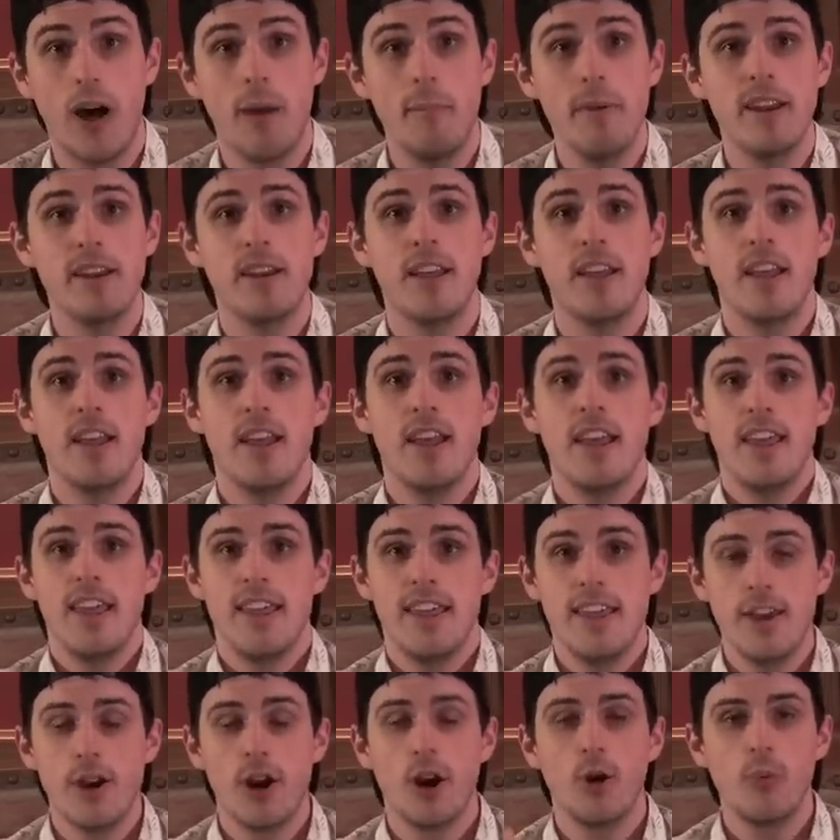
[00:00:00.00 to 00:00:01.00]
I mean,
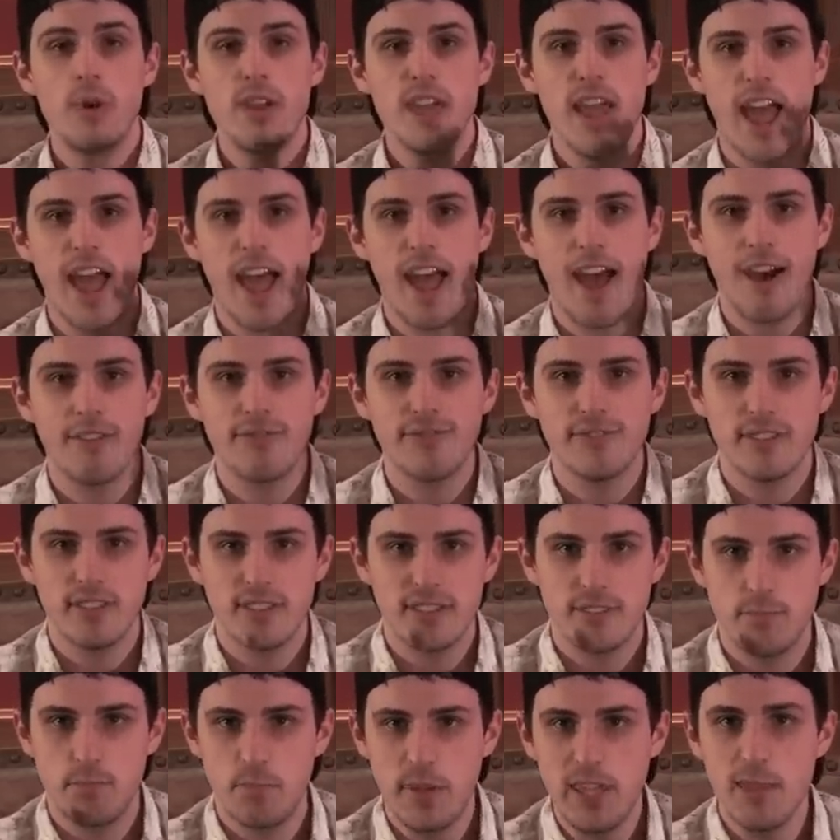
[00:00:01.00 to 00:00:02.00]
here we
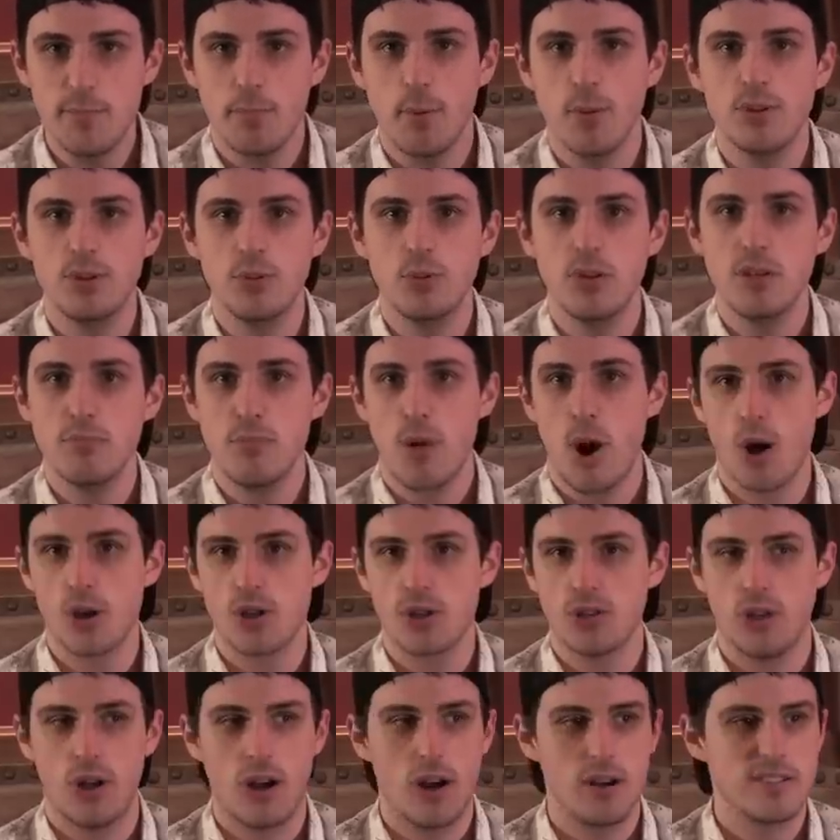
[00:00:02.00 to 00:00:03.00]
have people doing
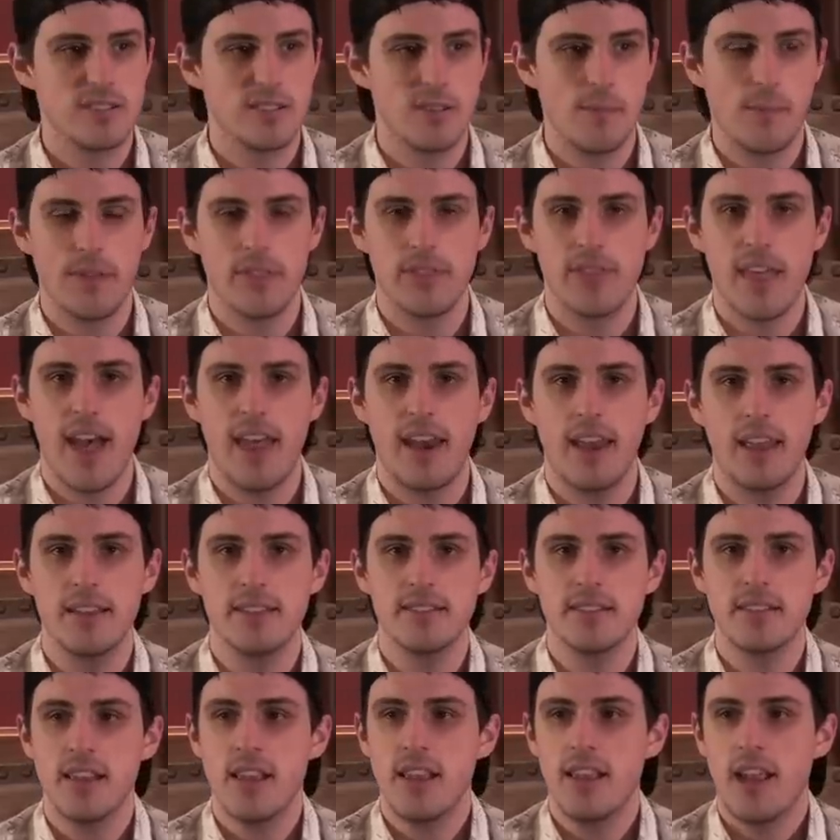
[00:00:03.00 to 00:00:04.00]
martial arts, something that
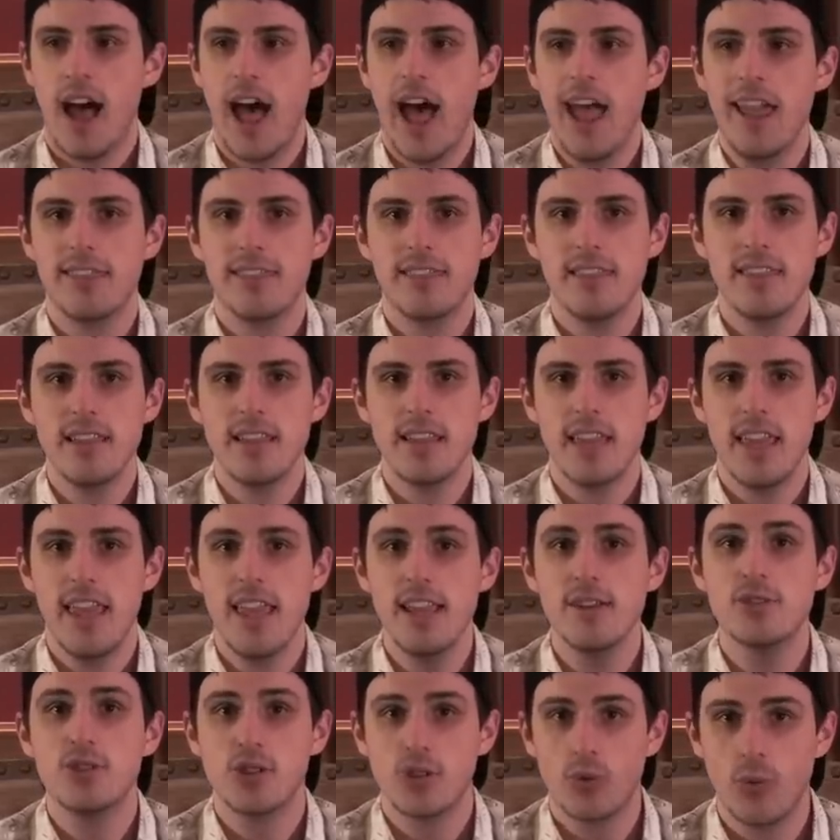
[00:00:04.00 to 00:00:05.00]
is, I think,
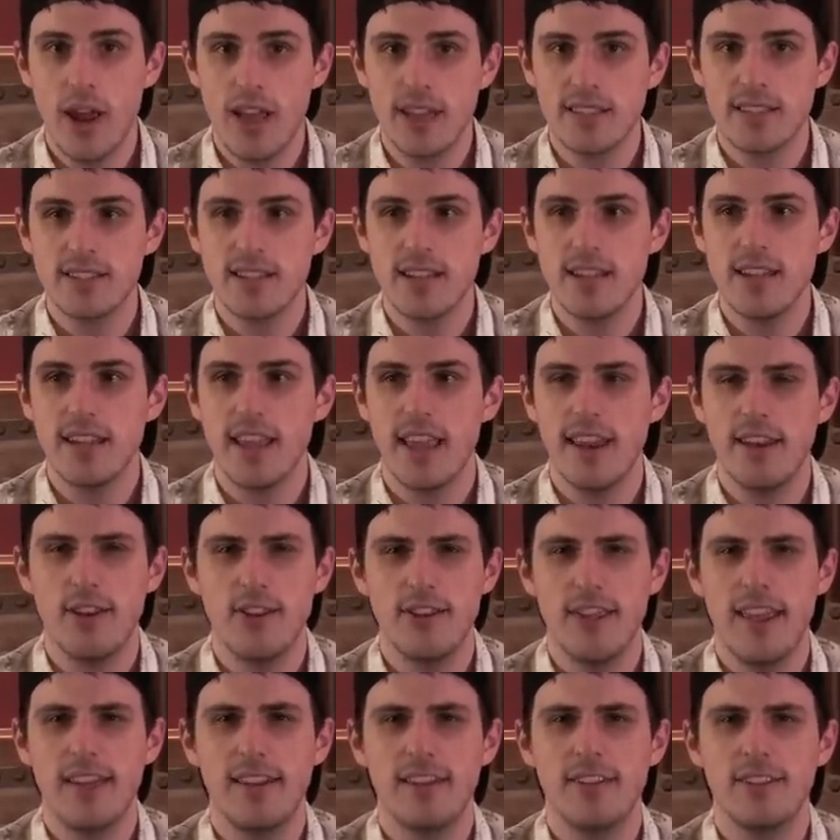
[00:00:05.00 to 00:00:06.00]
interesting,
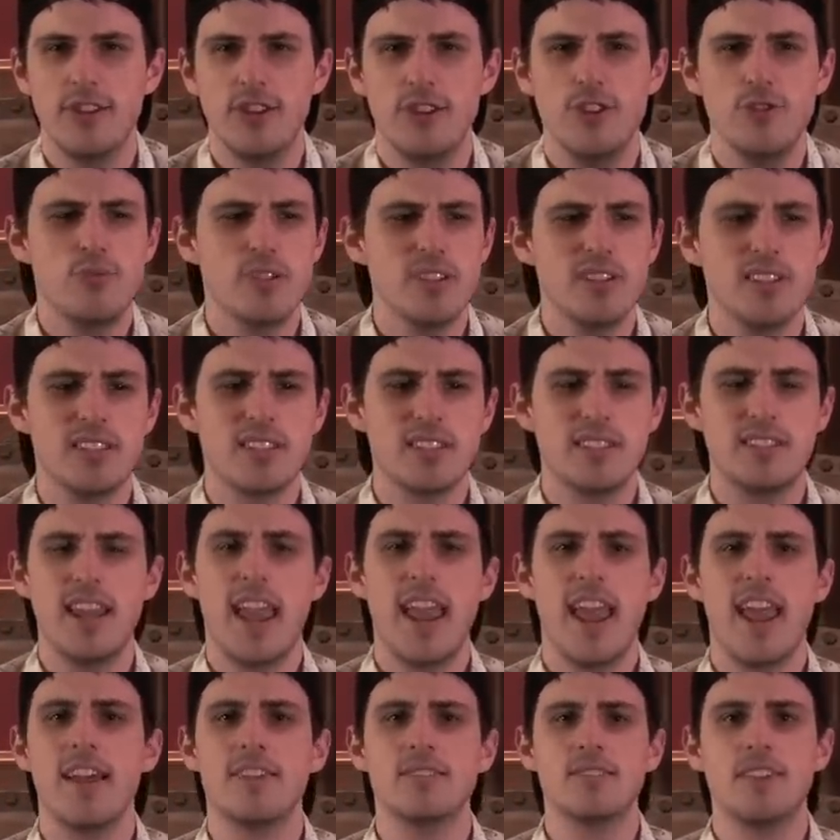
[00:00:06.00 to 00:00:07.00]
and you can
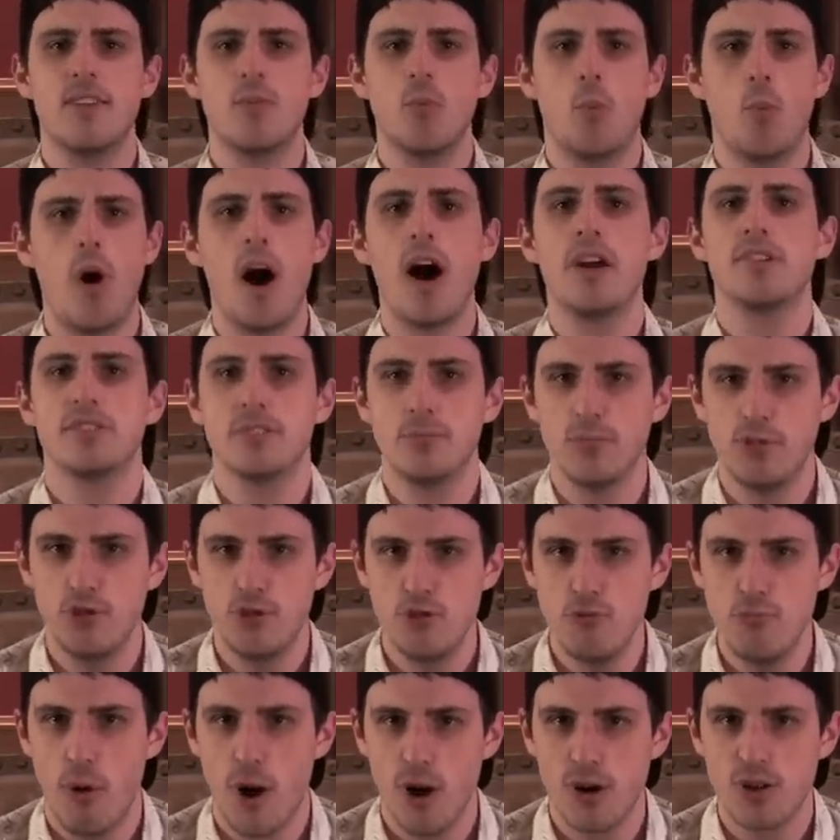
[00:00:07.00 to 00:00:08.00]
stand and watch someone
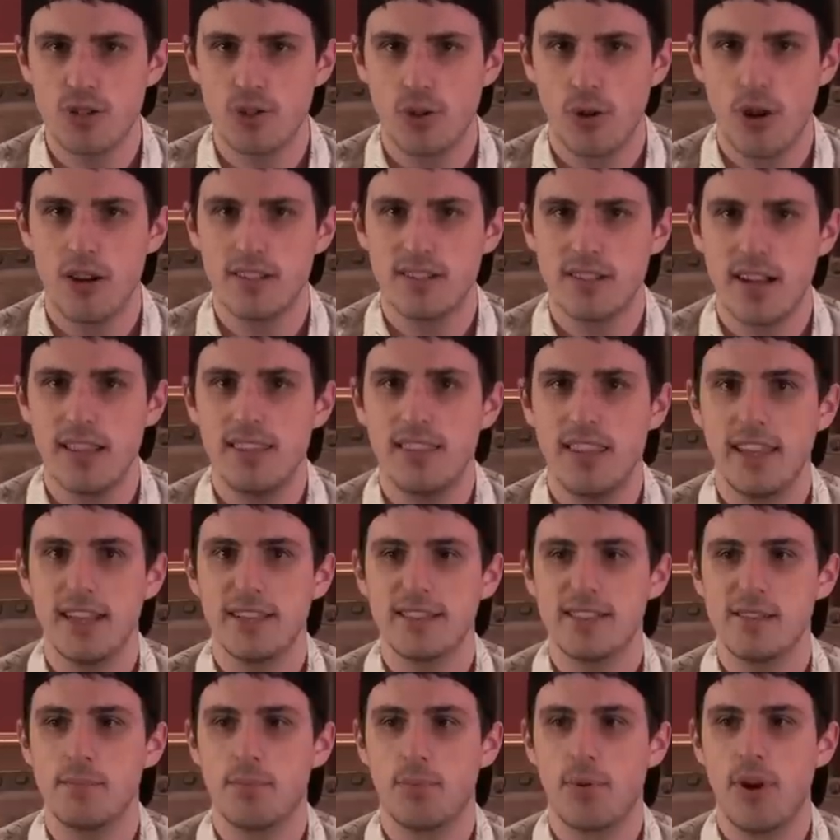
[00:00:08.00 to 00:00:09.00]
do martial arts, and I think
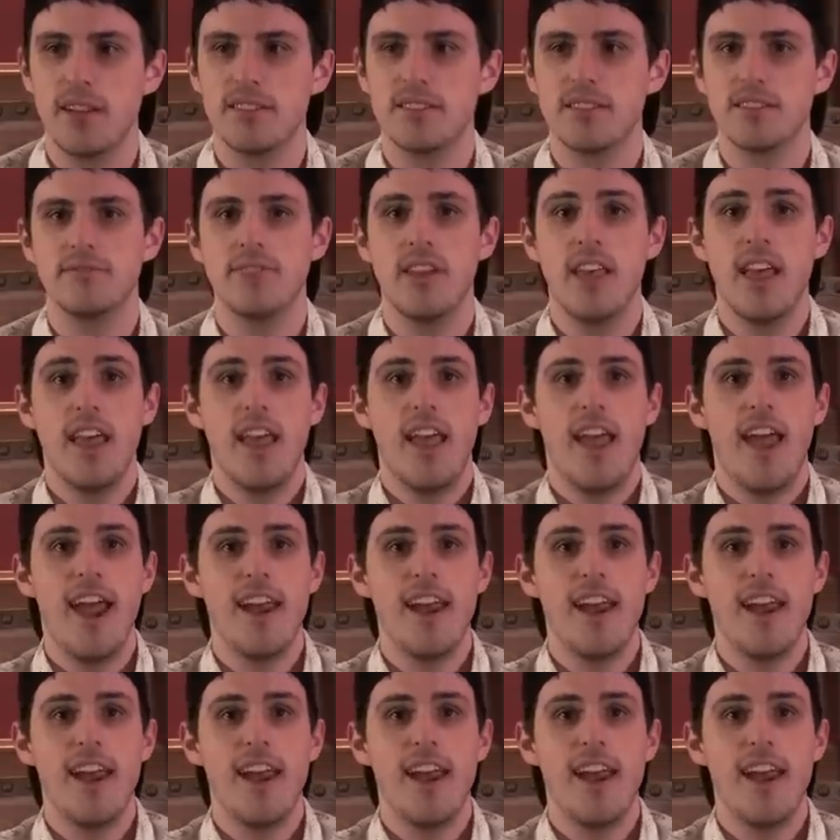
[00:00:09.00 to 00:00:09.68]
it's impressive.